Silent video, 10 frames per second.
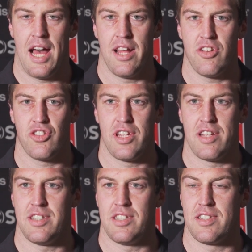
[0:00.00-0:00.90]
Initially they
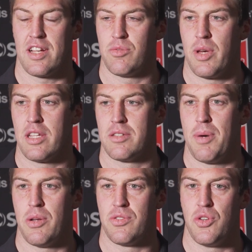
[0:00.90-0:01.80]
said 6 weeks
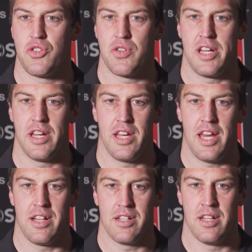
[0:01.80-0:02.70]
post-surgery,
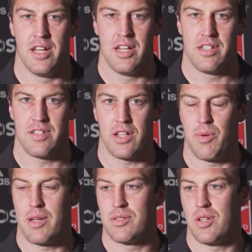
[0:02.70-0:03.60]
and 6
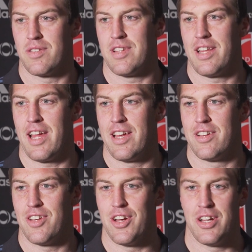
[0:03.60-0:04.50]
weeks was on Sunday,
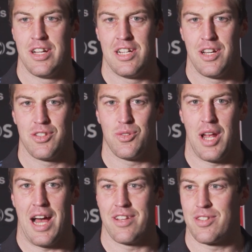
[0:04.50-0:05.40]
so sort
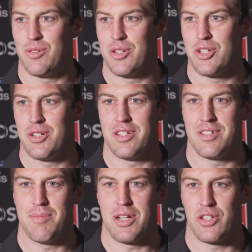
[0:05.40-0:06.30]
of asked the question, is
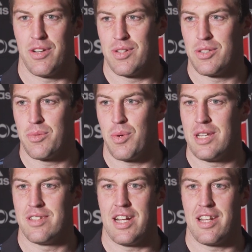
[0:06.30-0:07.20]
there much difference
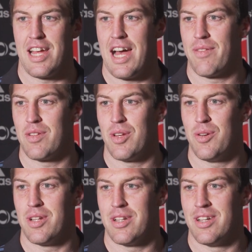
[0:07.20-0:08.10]
between Saturday
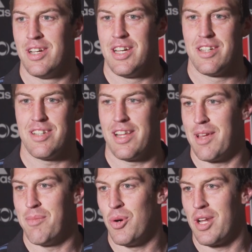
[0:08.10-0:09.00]
afternoon and
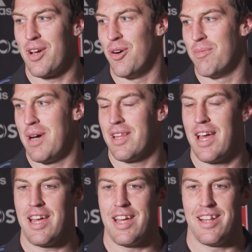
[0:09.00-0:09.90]
Sunday morning or
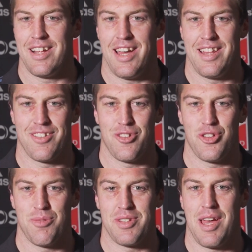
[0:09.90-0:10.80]
Monday, and the
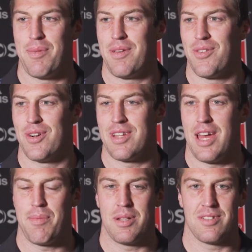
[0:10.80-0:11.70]
surgeon was happy for it to
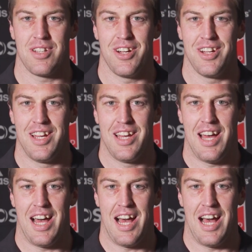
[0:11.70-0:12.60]
happen. So
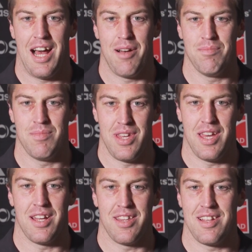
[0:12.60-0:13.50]

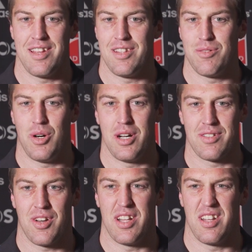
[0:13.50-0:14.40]
hence why
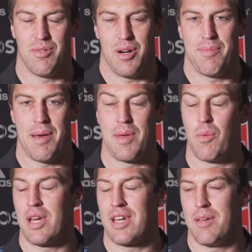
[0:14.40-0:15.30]
it's kind of, maybe a
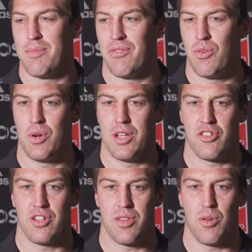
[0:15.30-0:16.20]
weekend before
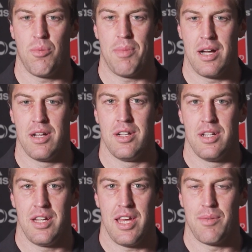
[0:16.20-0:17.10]
initially thought, but
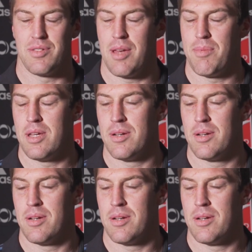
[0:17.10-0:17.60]
he was happy.